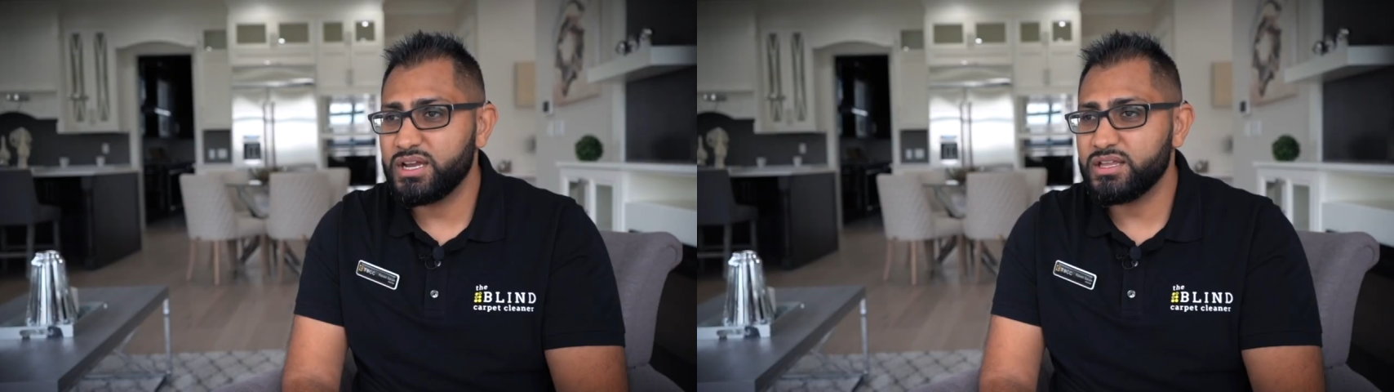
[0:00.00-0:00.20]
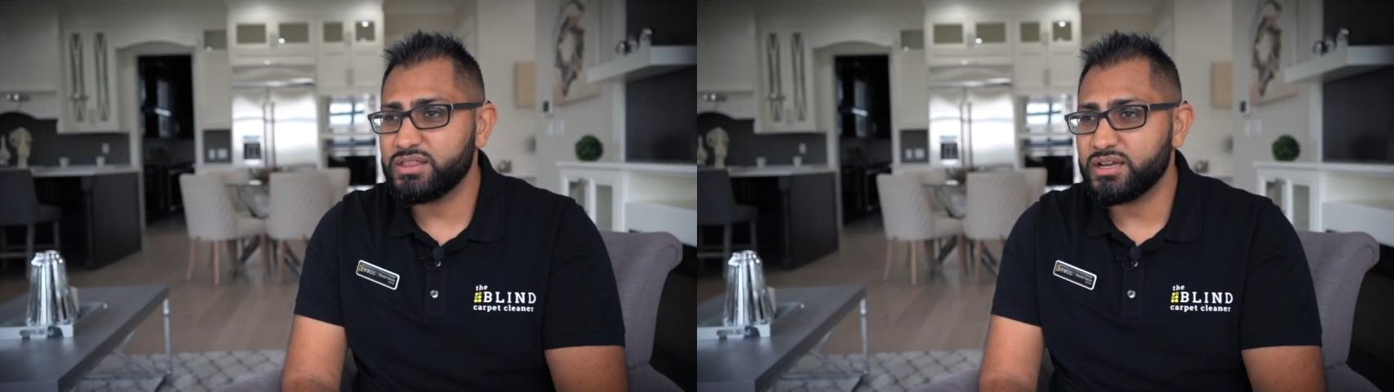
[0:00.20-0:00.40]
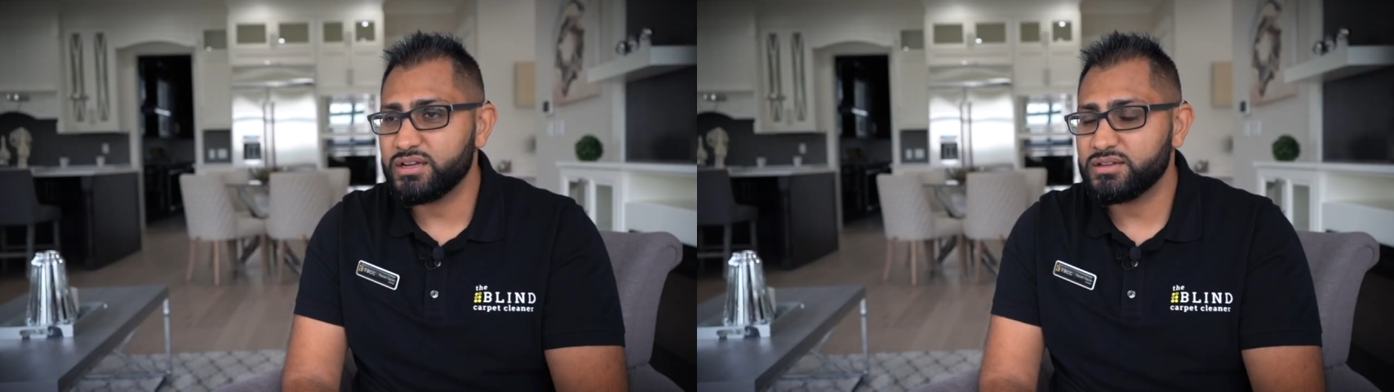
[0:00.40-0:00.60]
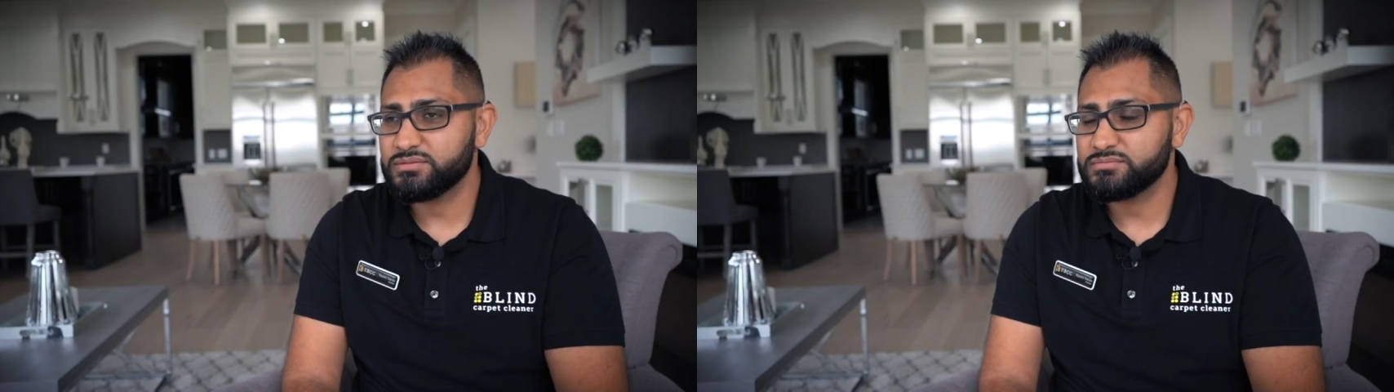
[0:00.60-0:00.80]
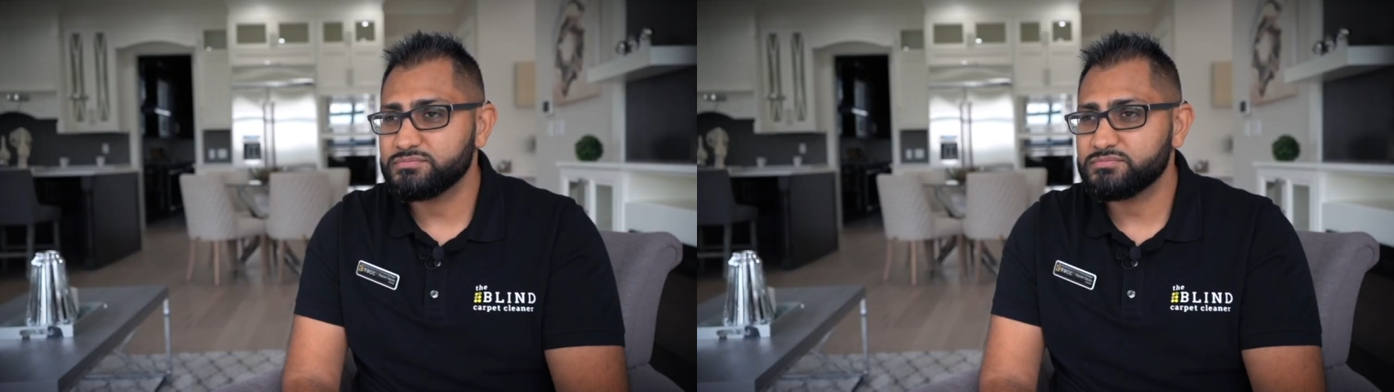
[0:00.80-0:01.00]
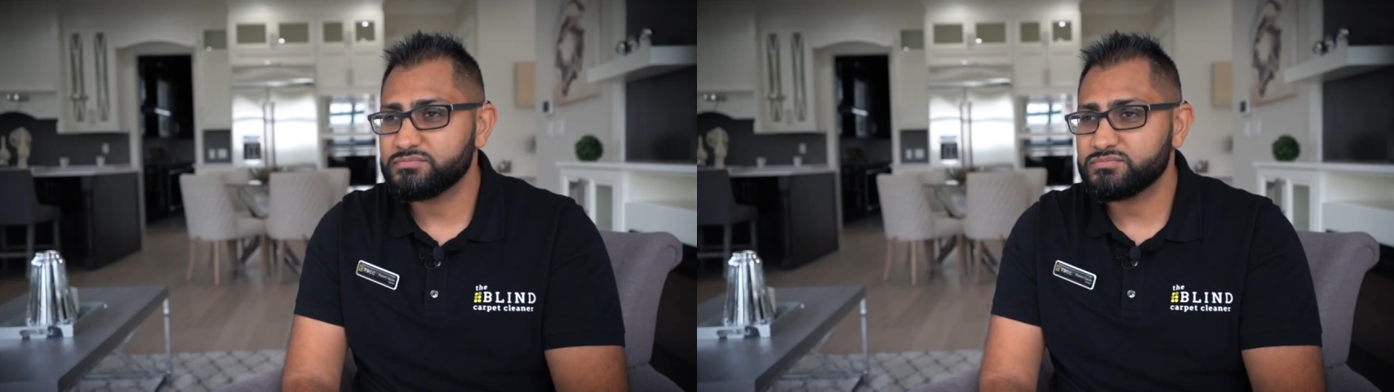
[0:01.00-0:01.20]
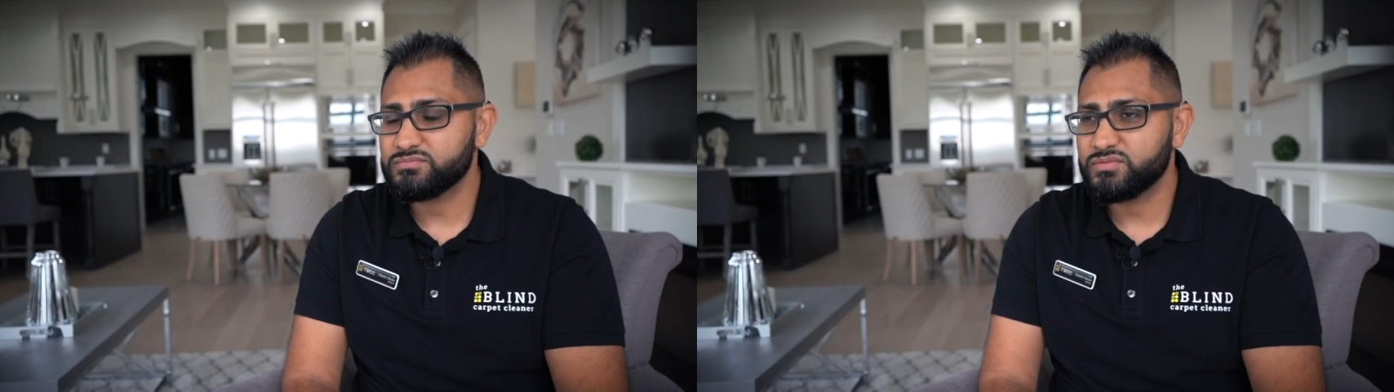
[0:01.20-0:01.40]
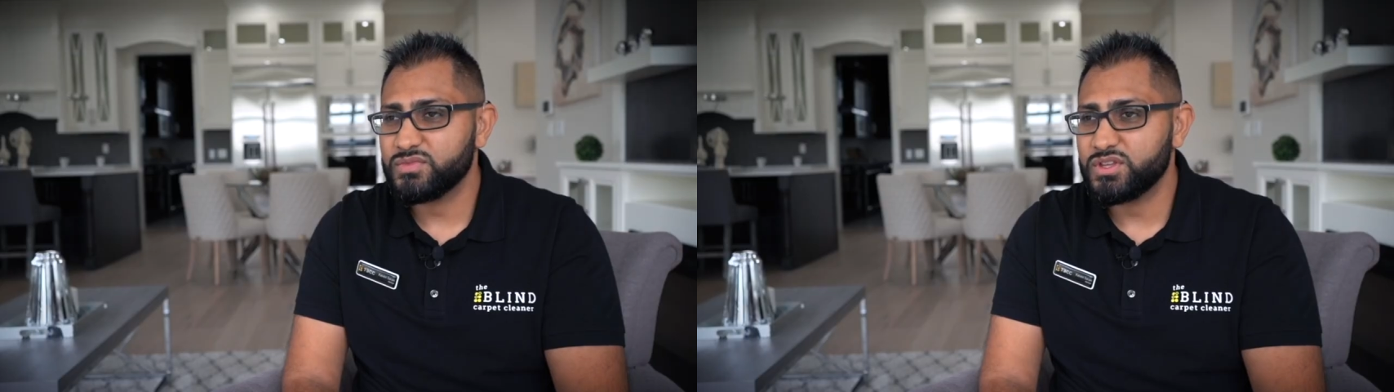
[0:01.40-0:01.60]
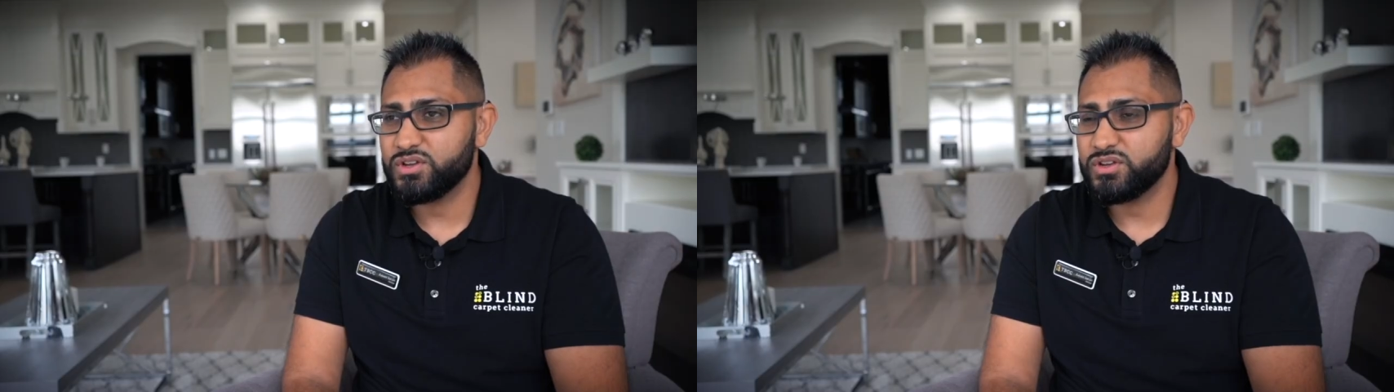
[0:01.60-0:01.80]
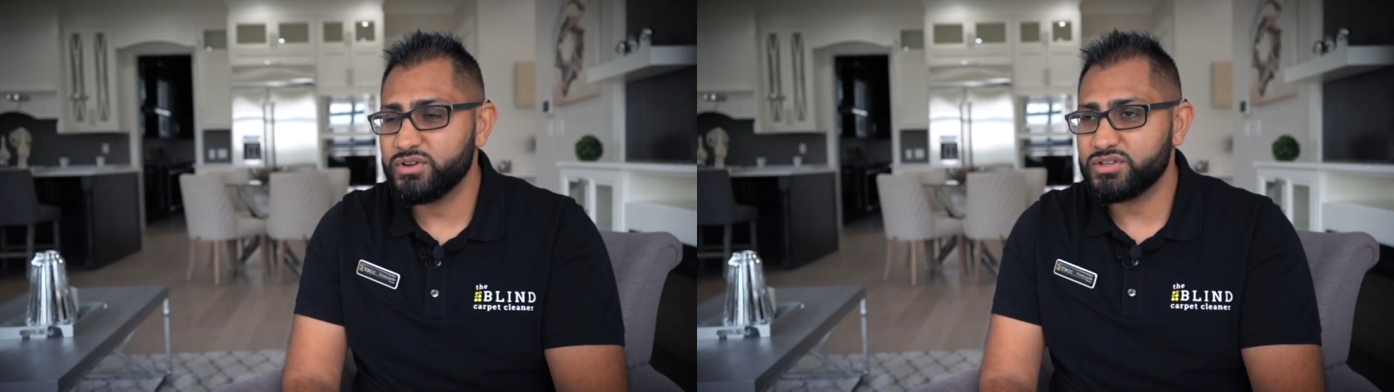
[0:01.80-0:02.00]
anything.
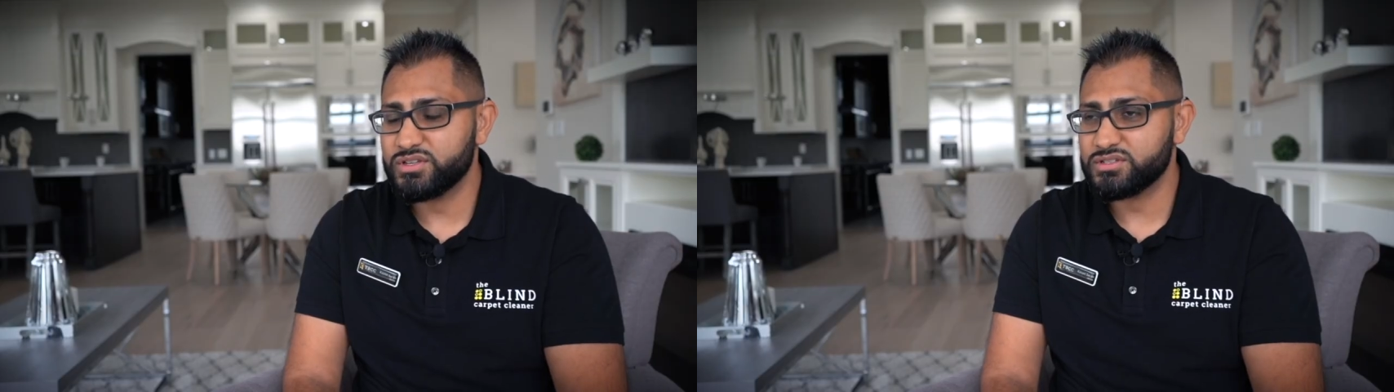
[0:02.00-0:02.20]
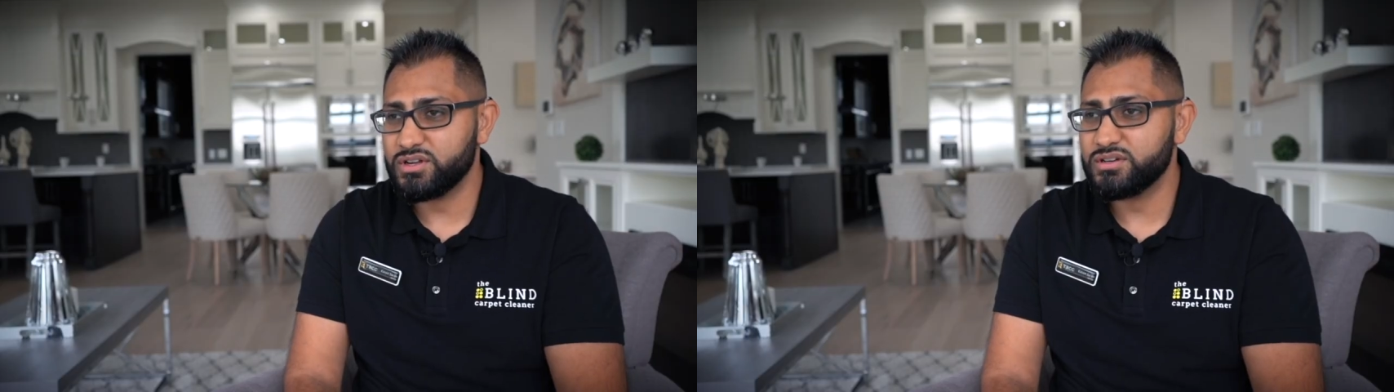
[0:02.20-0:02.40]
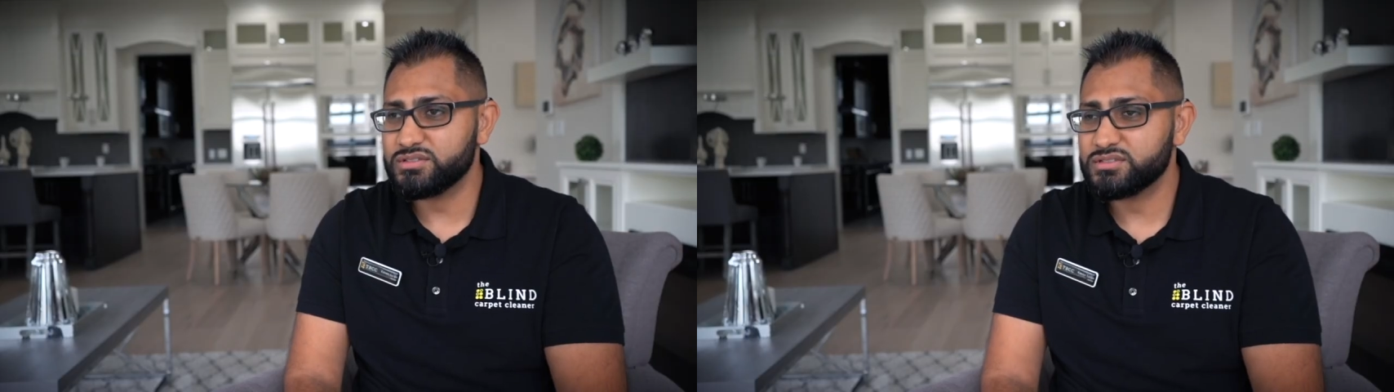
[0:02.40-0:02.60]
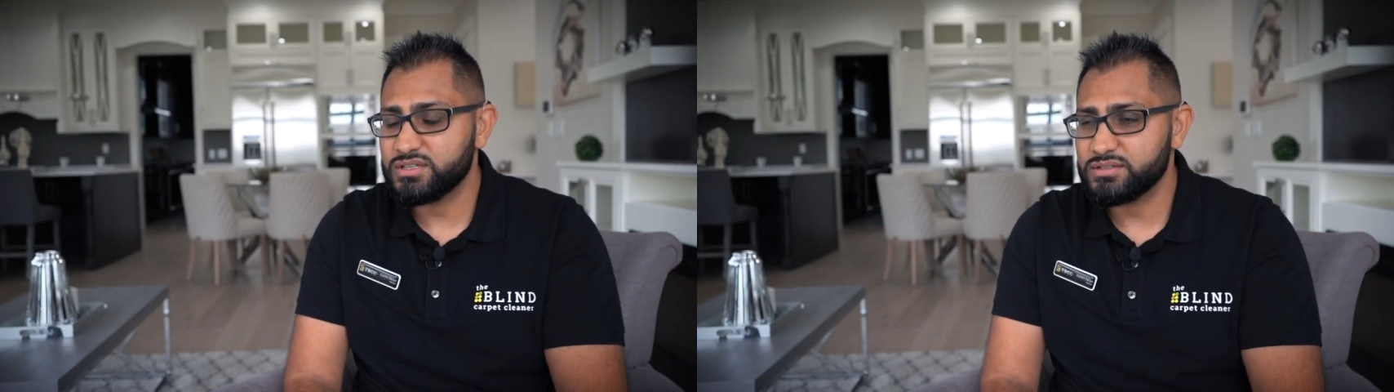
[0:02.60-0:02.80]
You can reach the stars.